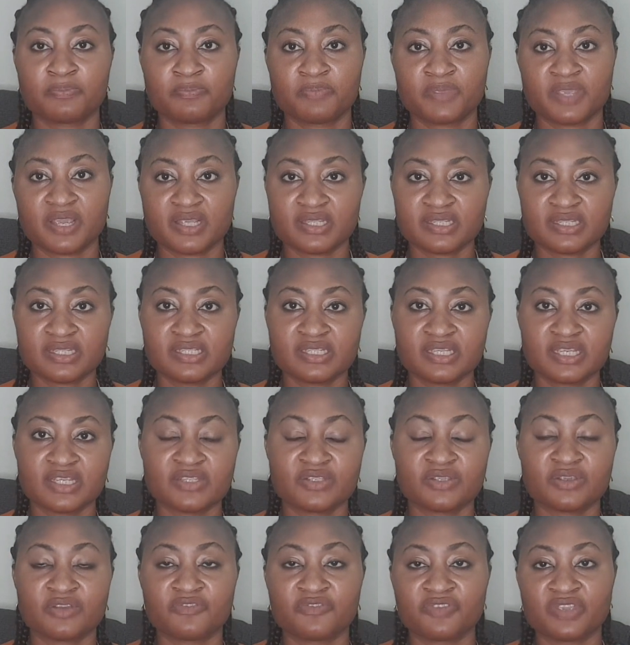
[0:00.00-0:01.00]
Pearson
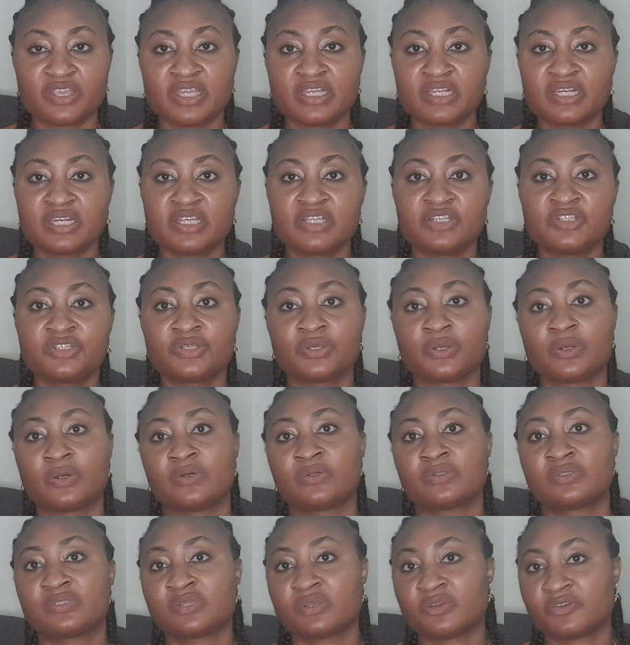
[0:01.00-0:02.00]
test of English
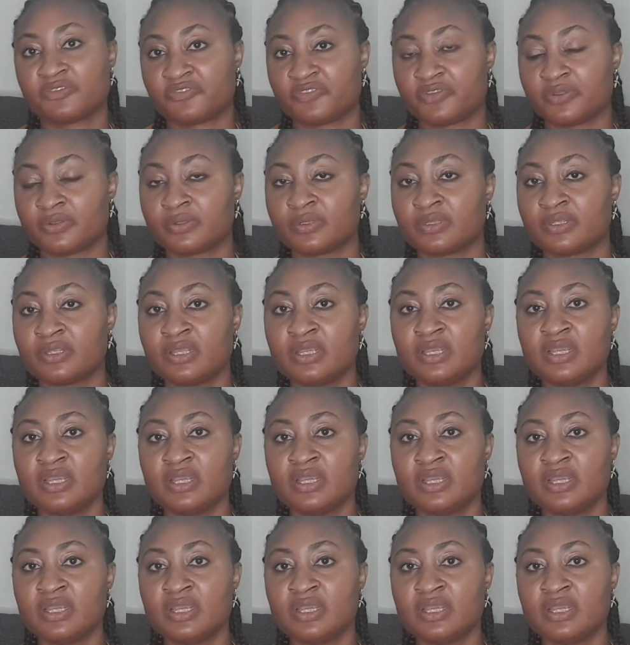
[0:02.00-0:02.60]
or TOEFL.